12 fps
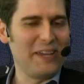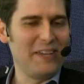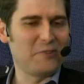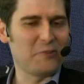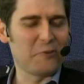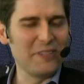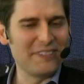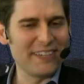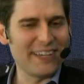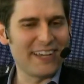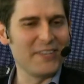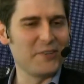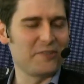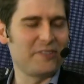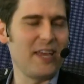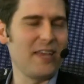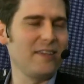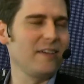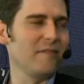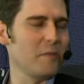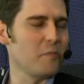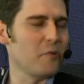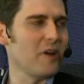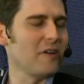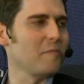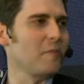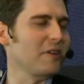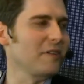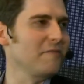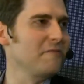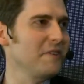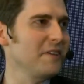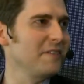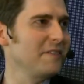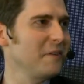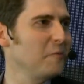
intrinsic understanding of the product market fit.